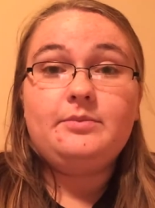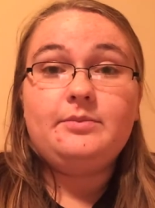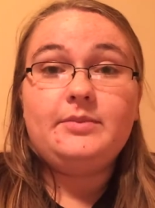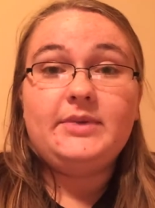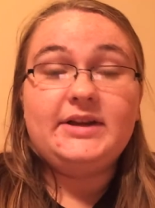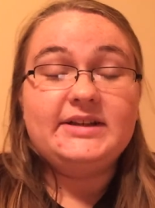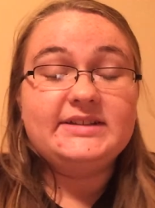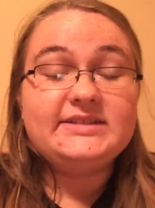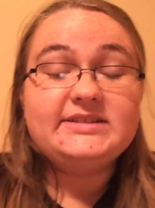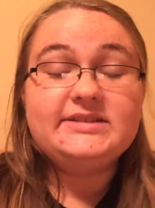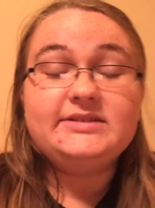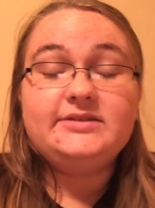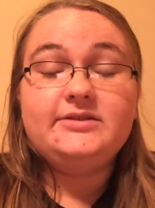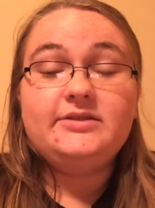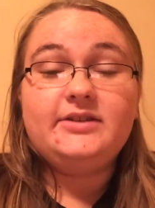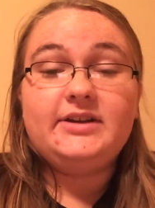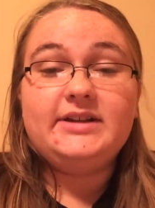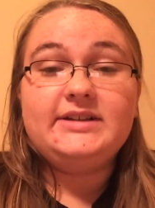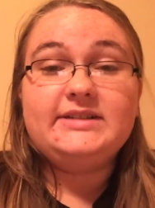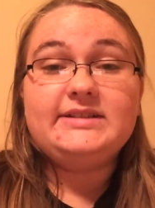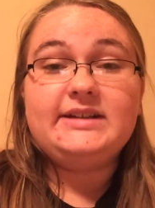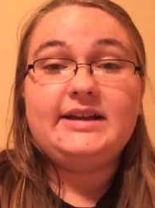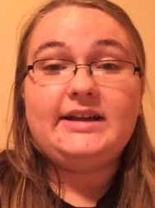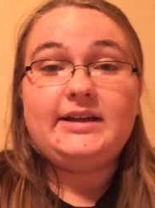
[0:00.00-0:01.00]
best
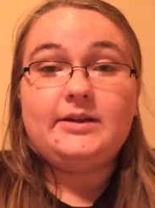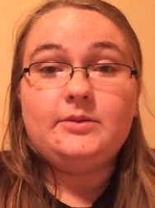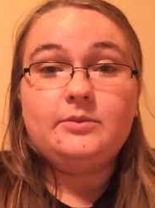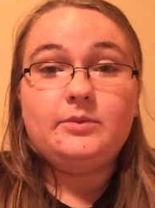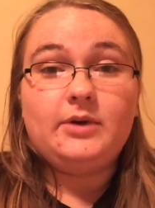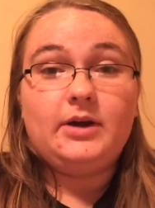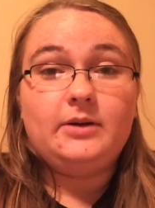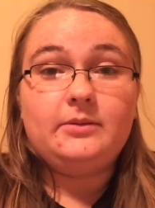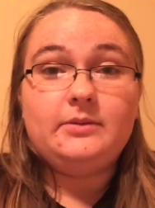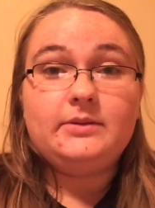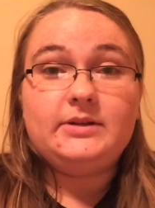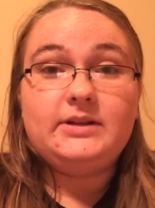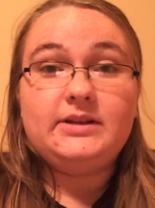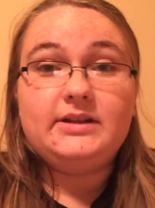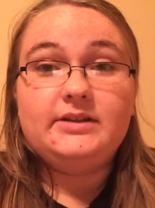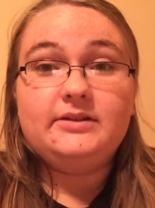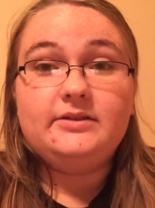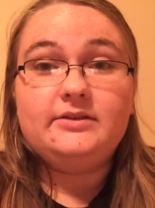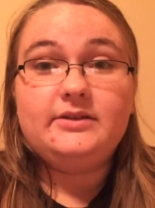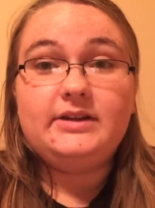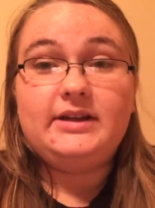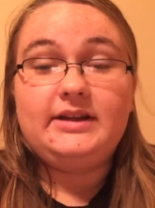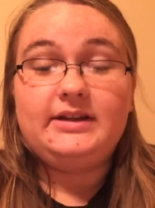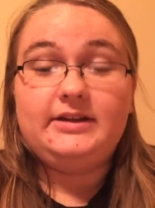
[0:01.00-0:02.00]
advice I can probably
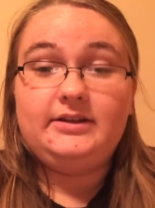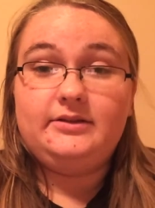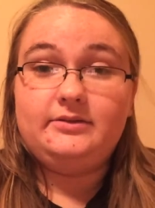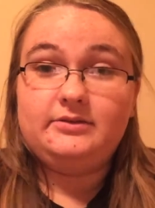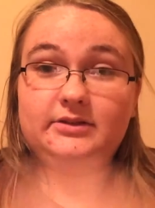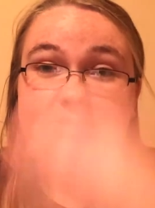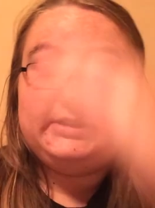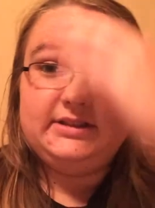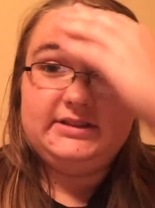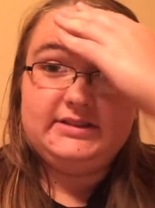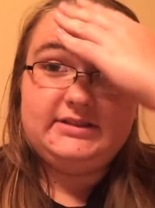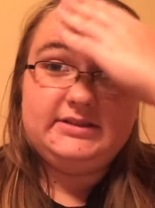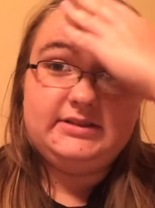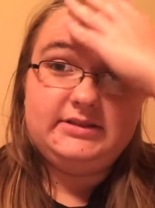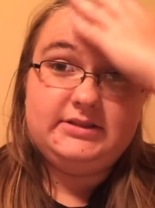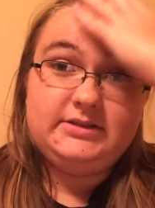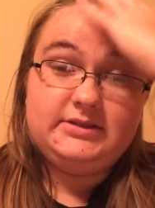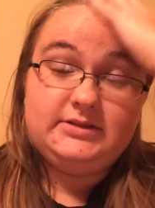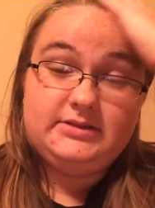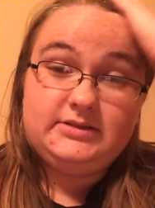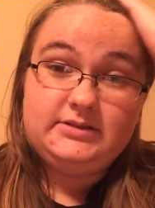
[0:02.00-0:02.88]
give anyone is to